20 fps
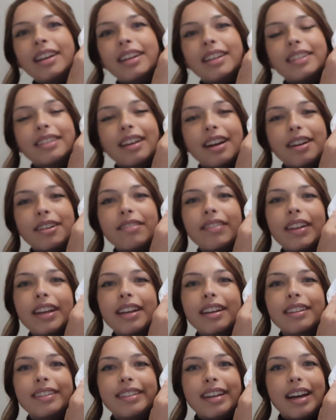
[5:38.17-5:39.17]
It's kind of like
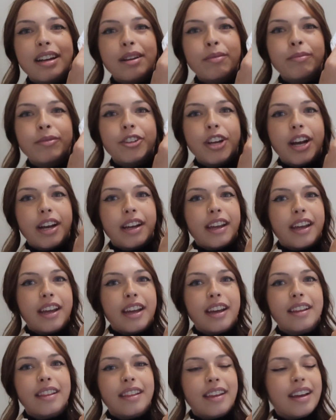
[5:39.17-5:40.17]
a denim
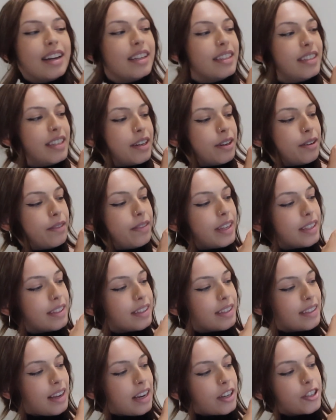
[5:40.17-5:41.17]
jacket. The idea of this
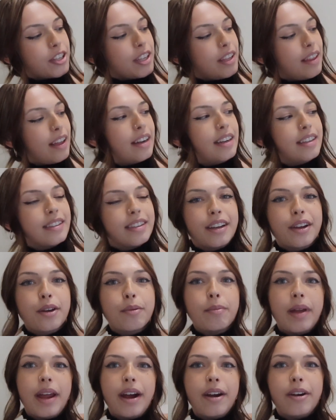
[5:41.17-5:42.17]
is actually that it's like a
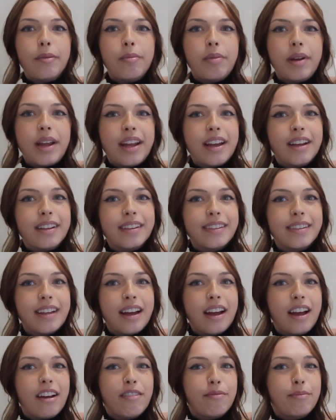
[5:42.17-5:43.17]
pair of pants
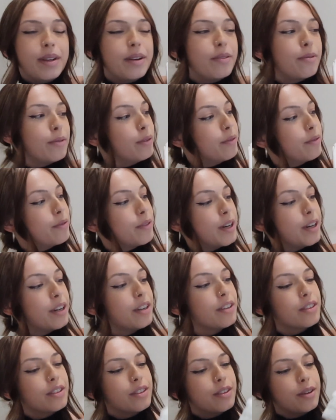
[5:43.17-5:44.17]
that have been
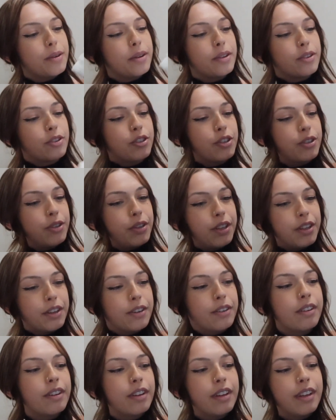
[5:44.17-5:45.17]
reversed. So I'll show
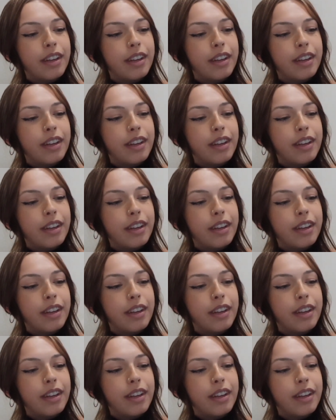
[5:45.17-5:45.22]
you.